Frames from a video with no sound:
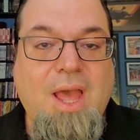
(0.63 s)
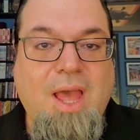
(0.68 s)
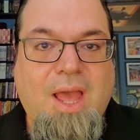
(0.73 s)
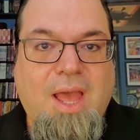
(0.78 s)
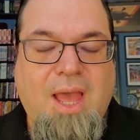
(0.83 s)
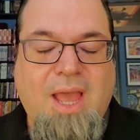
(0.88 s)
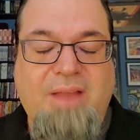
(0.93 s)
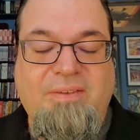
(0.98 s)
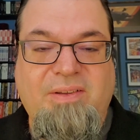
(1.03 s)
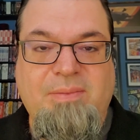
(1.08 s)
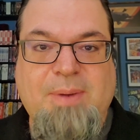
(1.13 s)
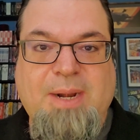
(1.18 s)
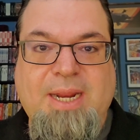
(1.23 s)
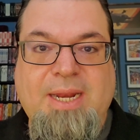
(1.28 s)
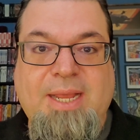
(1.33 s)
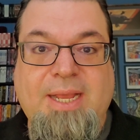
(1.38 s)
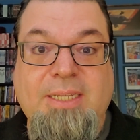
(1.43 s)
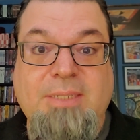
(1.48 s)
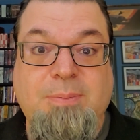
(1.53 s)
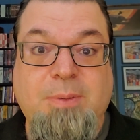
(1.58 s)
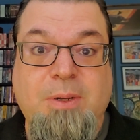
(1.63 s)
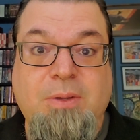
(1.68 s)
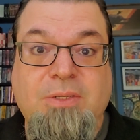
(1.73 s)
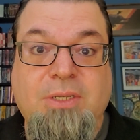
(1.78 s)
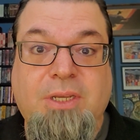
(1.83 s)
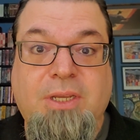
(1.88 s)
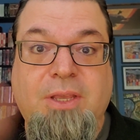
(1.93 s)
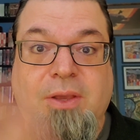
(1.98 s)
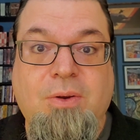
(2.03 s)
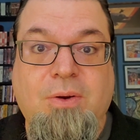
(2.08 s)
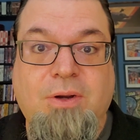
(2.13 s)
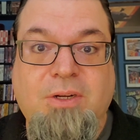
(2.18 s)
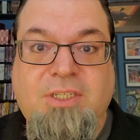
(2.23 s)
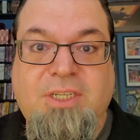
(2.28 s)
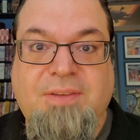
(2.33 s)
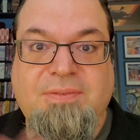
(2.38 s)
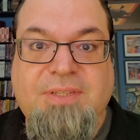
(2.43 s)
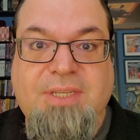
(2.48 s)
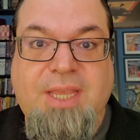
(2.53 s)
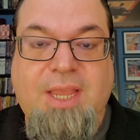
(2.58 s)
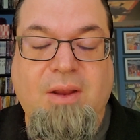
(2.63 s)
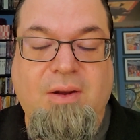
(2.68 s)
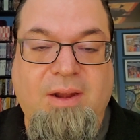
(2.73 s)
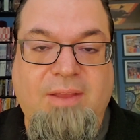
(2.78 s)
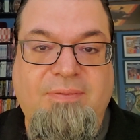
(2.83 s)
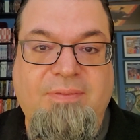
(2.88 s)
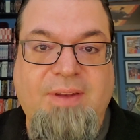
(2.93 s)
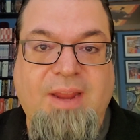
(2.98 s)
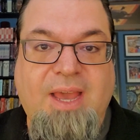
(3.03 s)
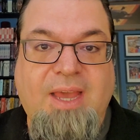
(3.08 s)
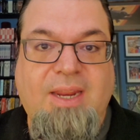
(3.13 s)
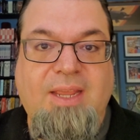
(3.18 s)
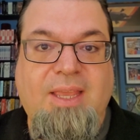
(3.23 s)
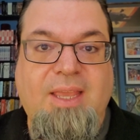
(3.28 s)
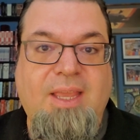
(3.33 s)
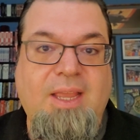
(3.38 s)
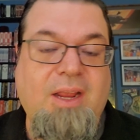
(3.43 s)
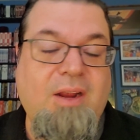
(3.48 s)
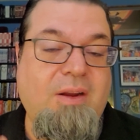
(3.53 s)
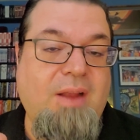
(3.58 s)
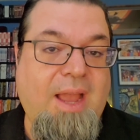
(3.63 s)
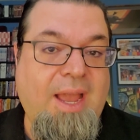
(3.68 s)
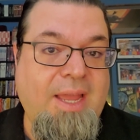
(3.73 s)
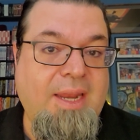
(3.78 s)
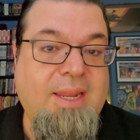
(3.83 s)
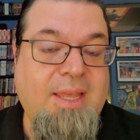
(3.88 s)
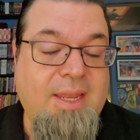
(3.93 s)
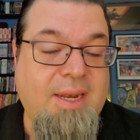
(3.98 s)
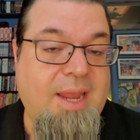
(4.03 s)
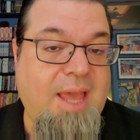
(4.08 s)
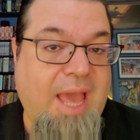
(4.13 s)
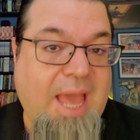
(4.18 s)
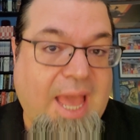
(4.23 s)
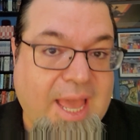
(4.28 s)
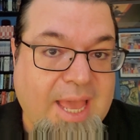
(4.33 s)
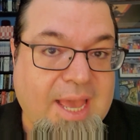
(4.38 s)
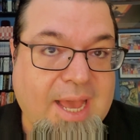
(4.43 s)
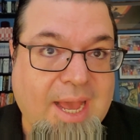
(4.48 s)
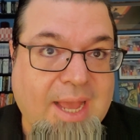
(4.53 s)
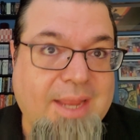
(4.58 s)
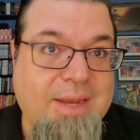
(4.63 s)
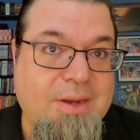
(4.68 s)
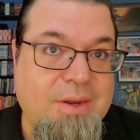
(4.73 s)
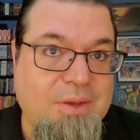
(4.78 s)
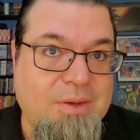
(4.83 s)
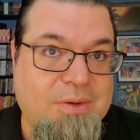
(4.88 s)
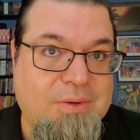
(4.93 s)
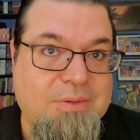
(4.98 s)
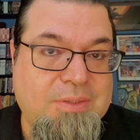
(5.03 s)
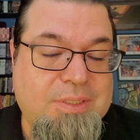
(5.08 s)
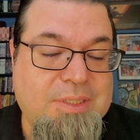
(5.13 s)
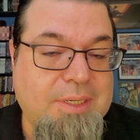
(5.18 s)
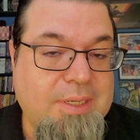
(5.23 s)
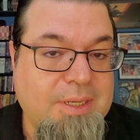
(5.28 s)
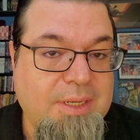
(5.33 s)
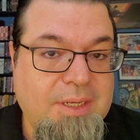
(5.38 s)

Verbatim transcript: Hey everybody, Nick Espinosa, your chief security fanatic here, and in AI news,